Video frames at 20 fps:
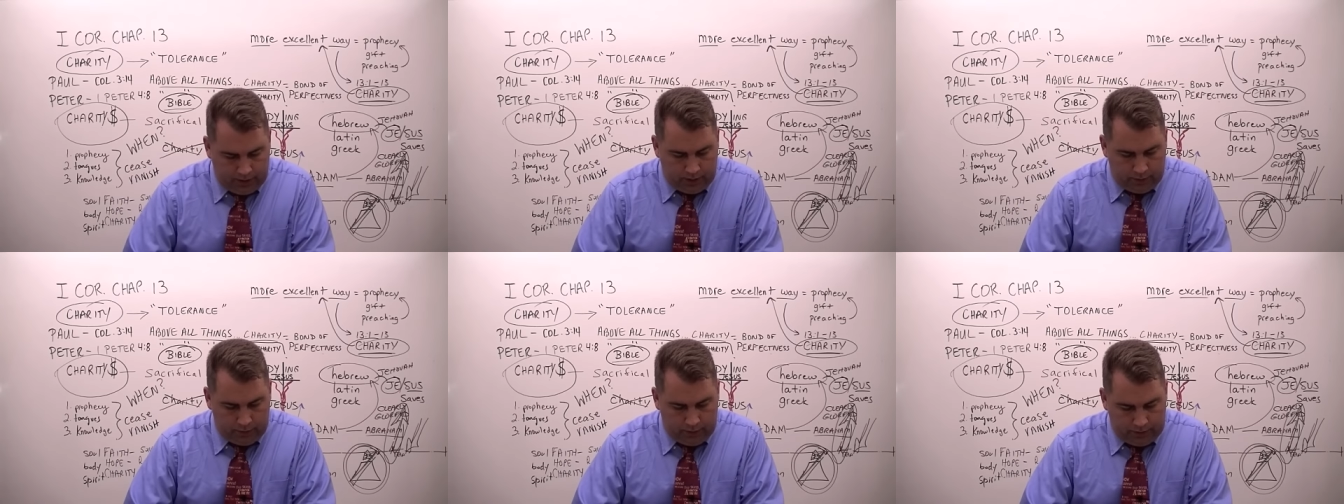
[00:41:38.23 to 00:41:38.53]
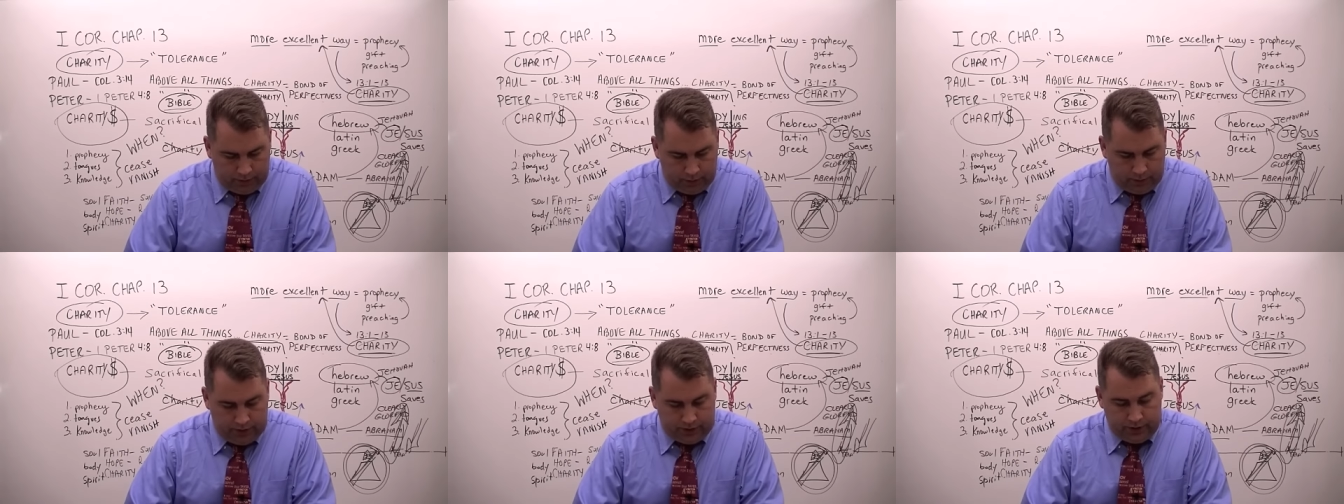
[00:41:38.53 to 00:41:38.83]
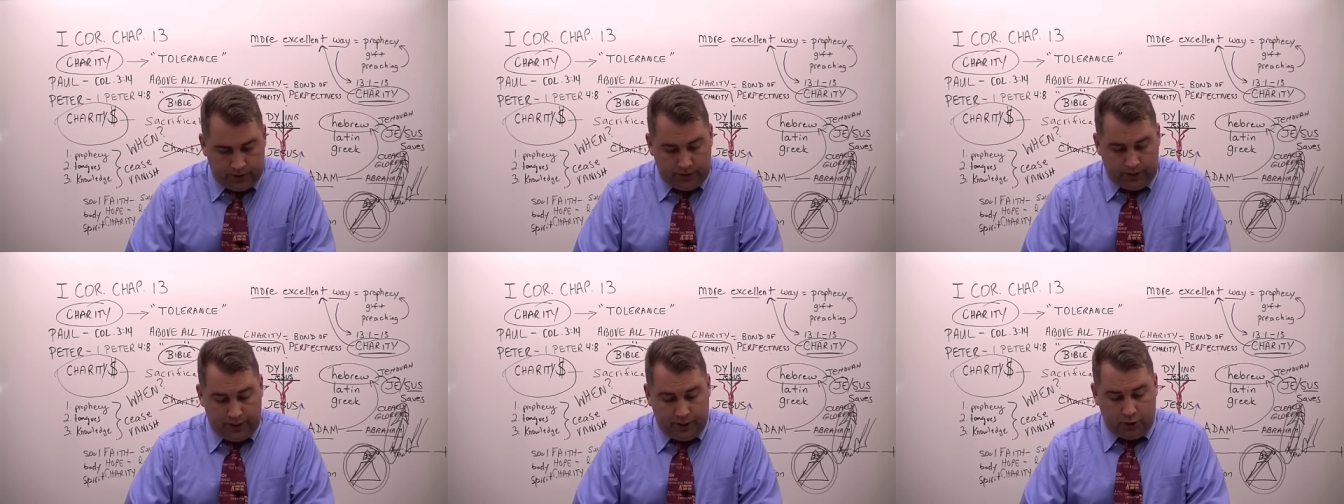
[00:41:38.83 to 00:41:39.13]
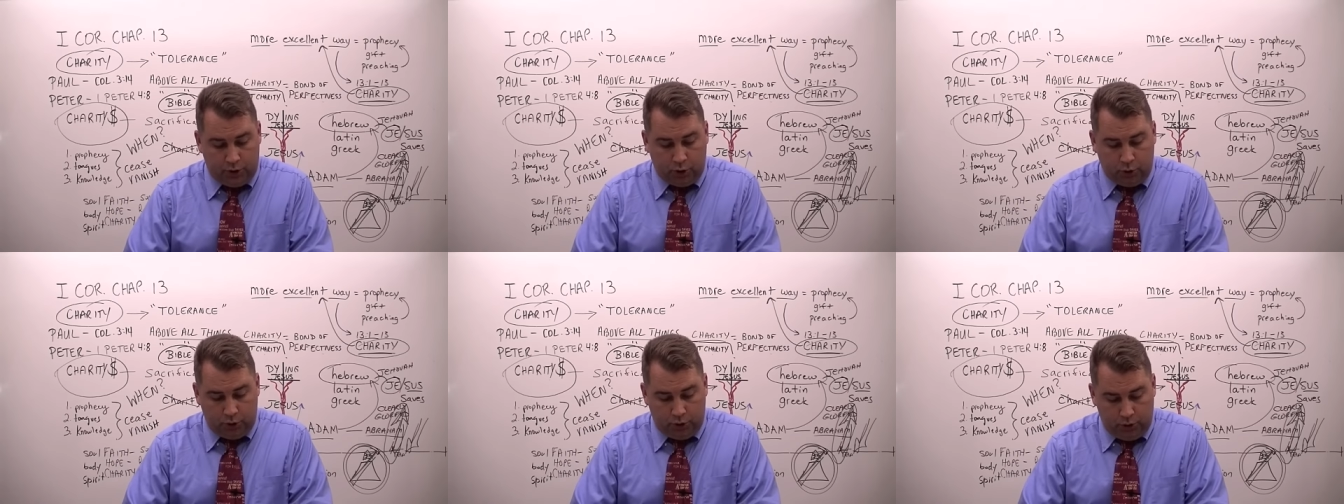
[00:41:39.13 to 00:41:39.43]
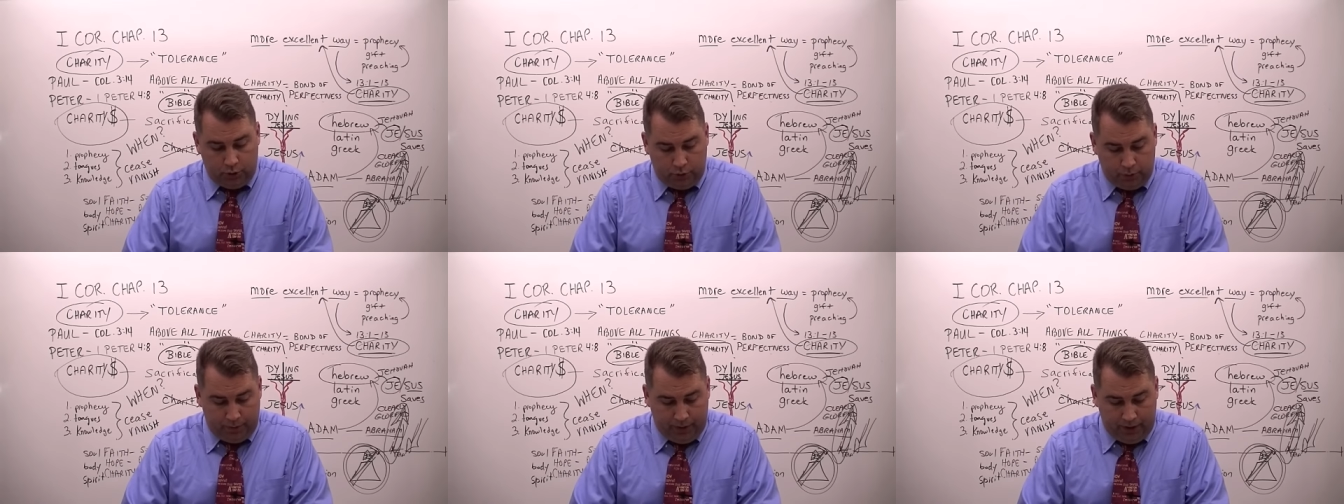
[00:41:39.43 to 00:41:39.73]
uh, rejoiceth in
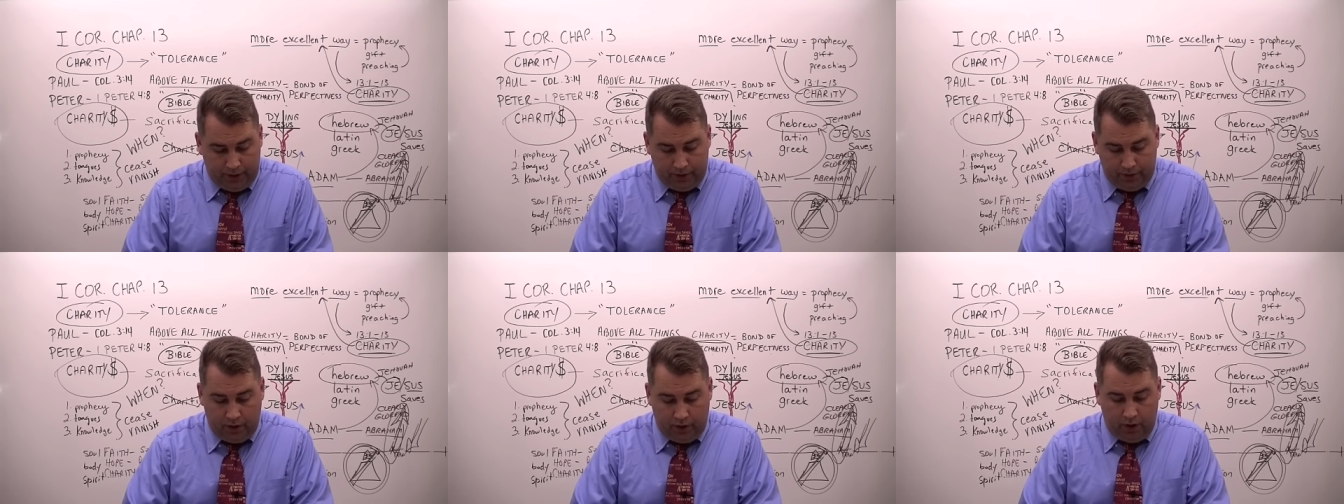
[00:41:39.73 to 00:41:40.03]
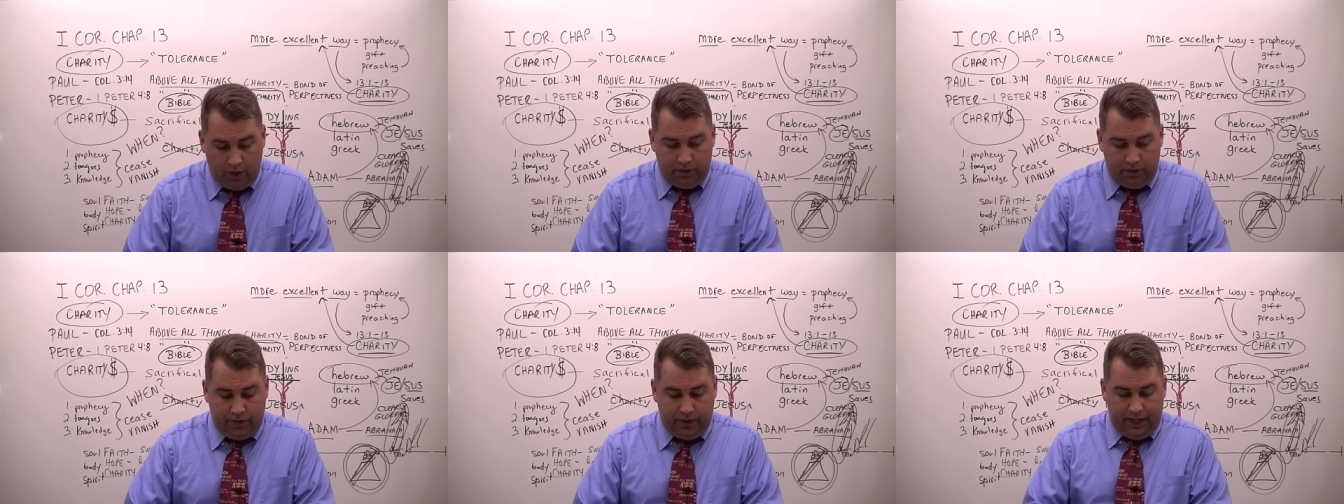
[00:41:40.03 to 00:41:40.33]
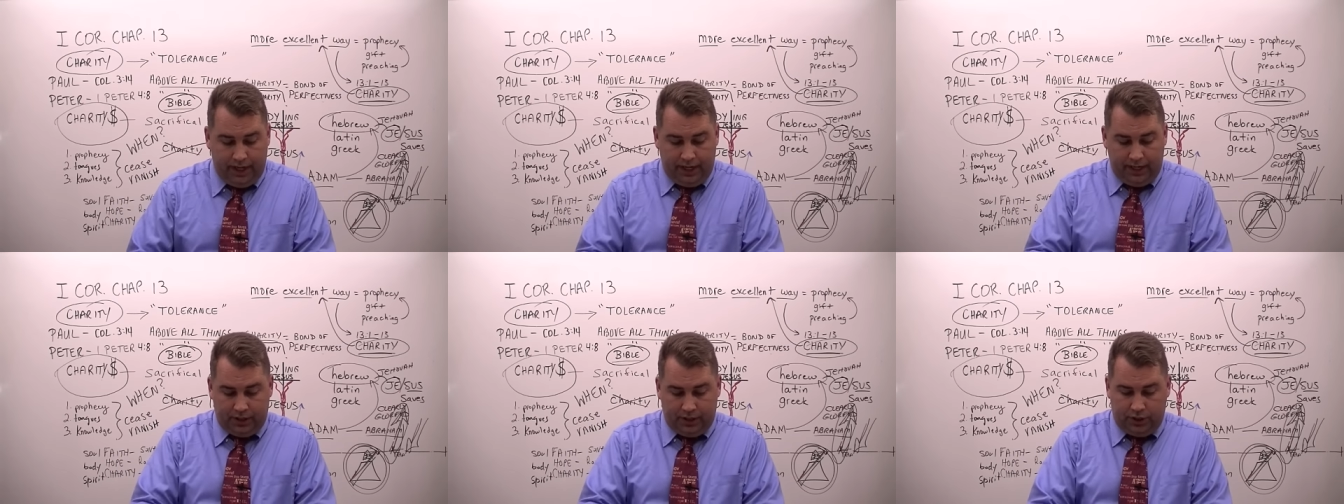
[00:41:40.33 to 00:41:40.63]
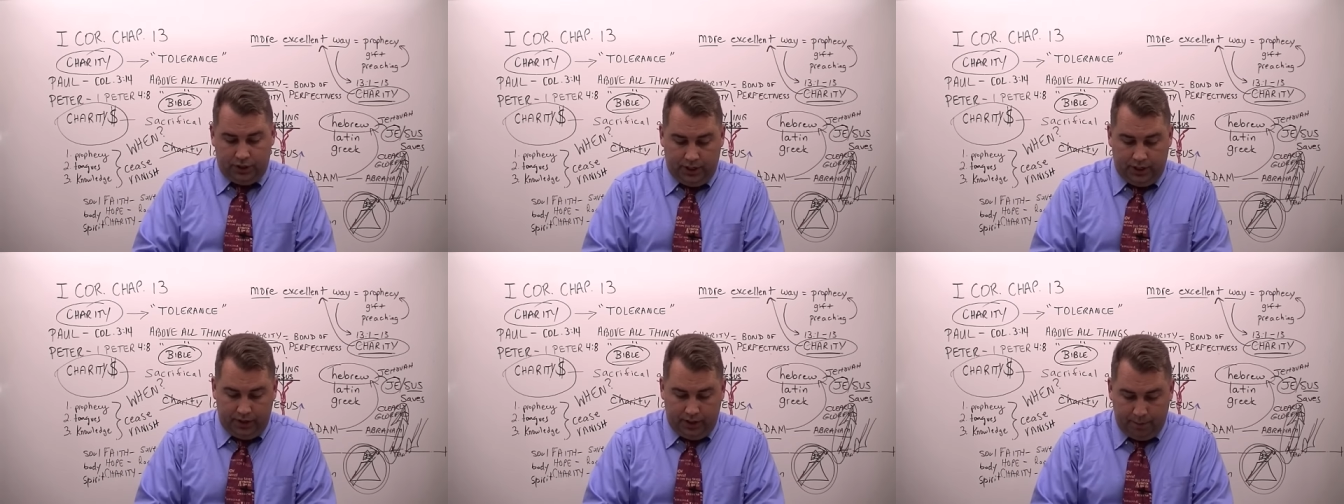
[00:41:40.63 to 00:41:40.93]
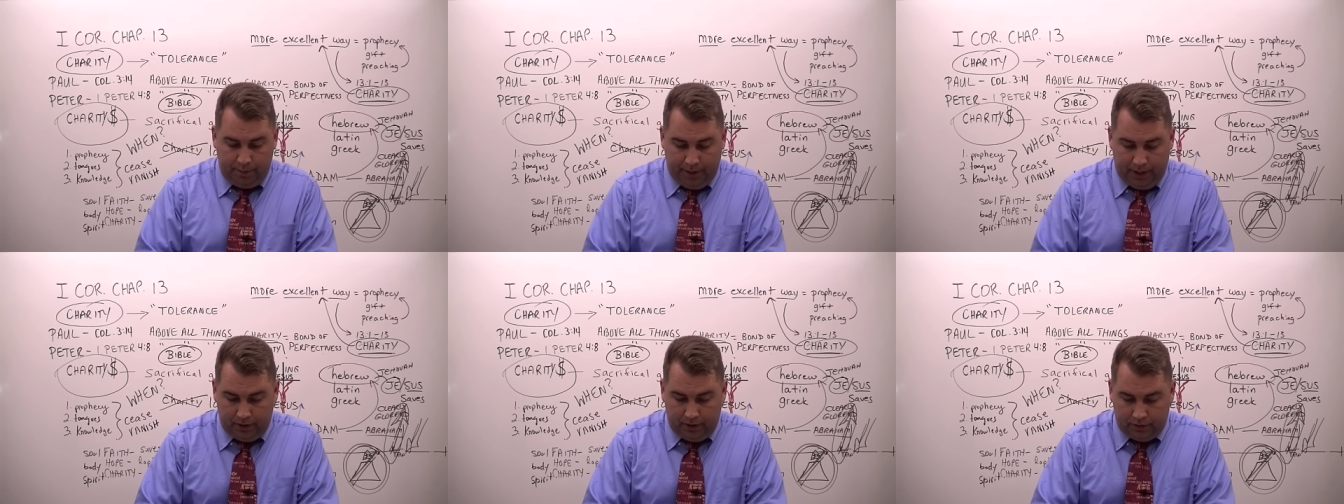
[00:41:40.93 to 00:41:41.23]
truth, beareth all things.
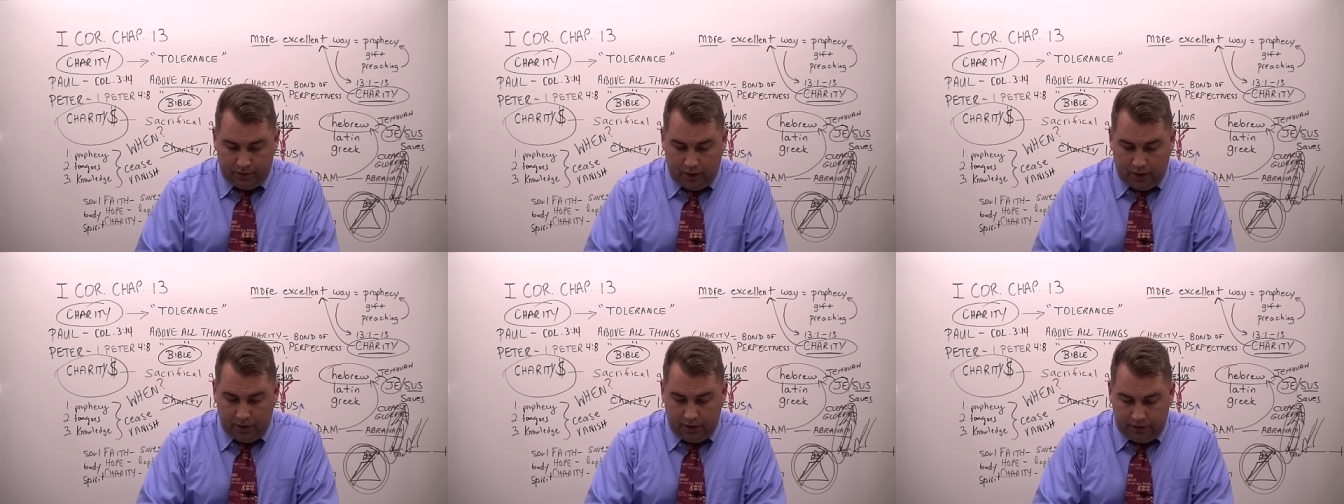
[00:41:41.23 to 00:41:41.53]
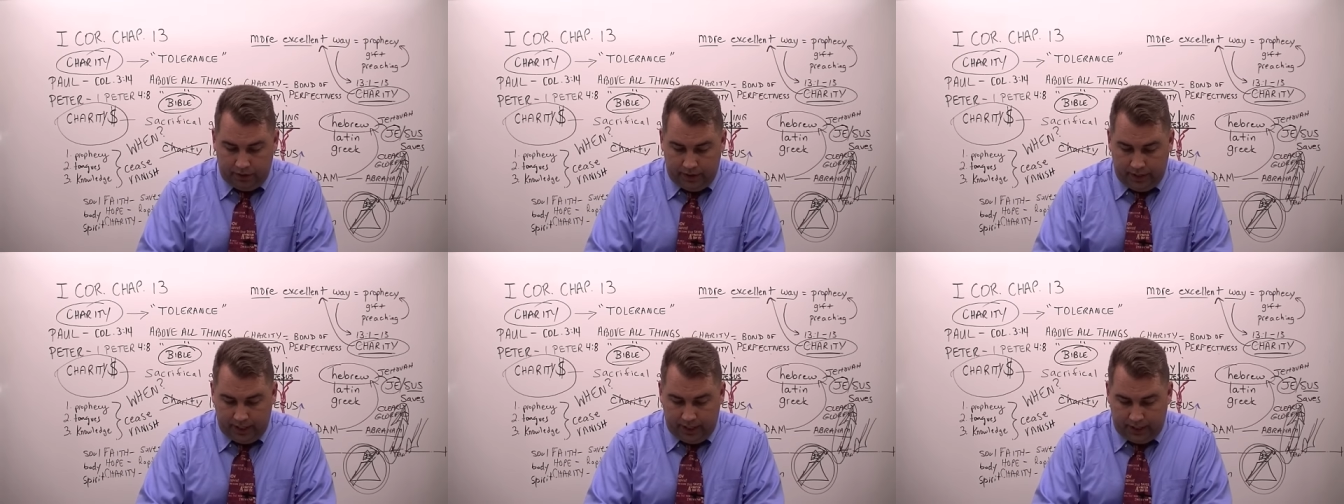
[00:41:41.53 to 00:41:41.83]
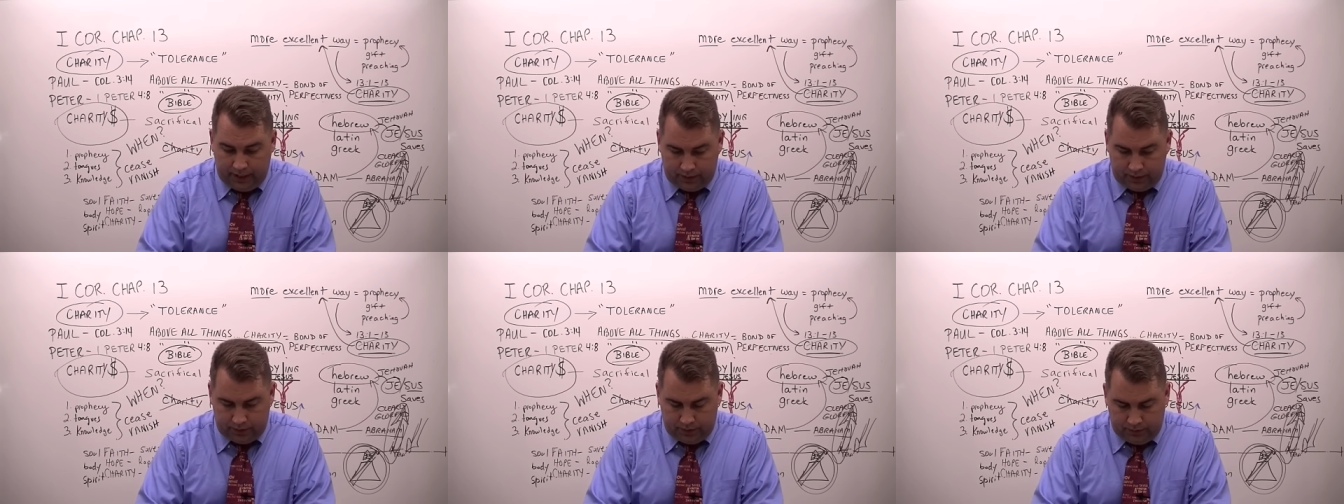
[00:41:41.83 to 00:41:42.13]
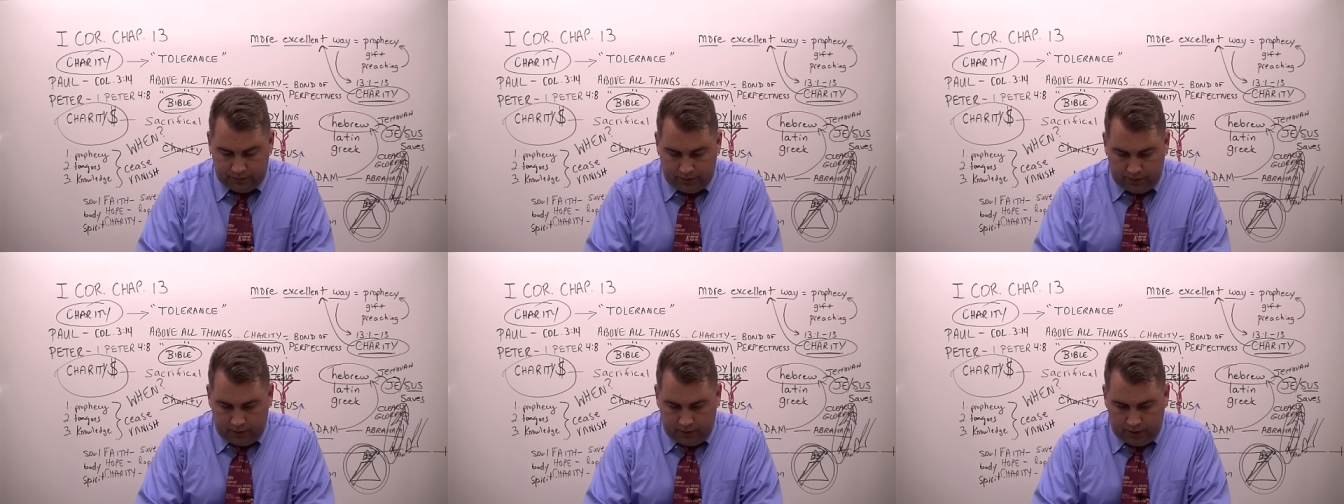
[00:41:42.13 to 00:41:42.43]
Charity beareth all things.